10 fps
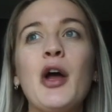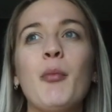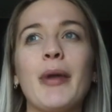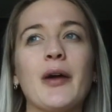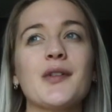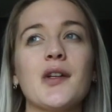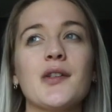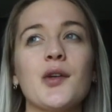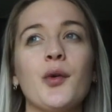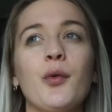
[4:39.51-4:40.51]
But I was
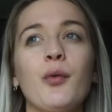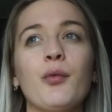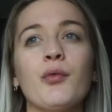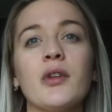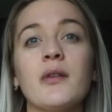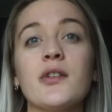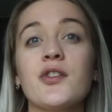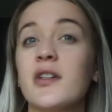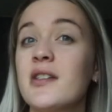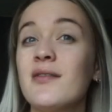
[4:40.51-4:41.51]
also really
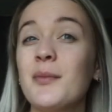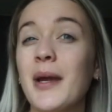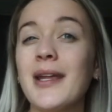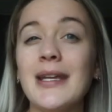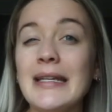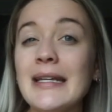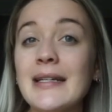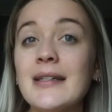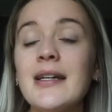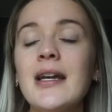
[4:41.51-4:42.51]
restrictive in my
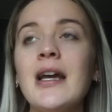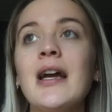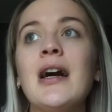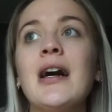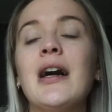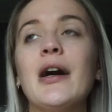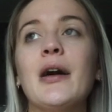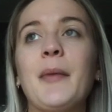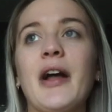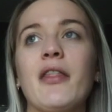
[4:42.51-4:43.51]
eating.
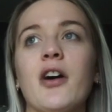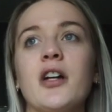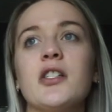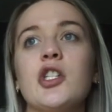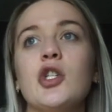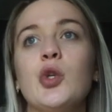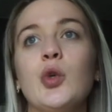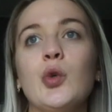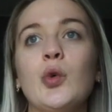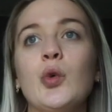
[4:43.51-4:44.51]
I thought
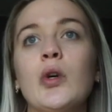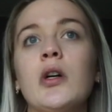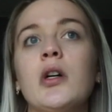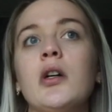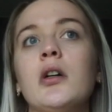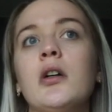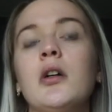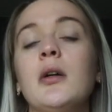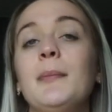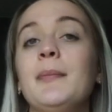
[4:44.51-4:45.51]
to
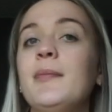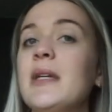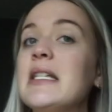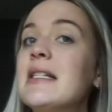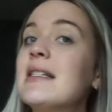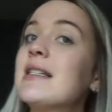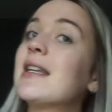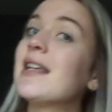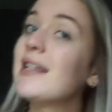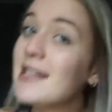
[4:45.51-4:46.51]
be
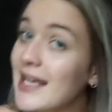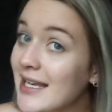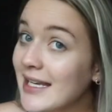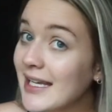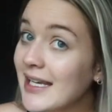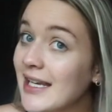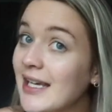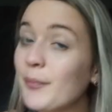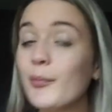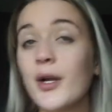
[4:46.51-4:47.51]

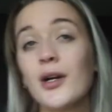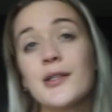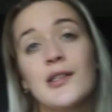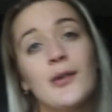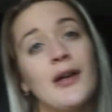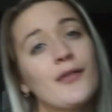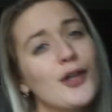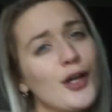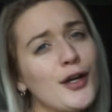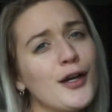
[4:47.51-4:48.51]
skinny but also have
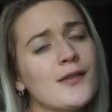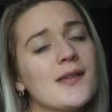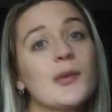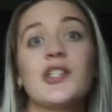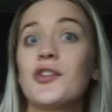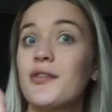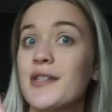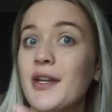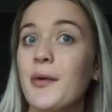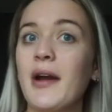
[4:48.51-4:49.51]
curves, which,
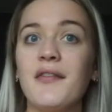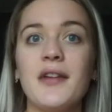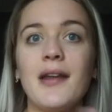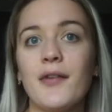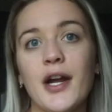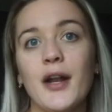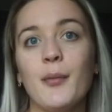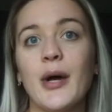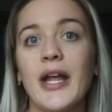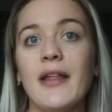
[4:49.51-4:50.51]
side note, I've never had a
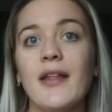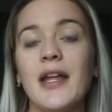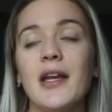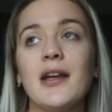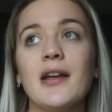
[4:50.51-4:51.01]
butt like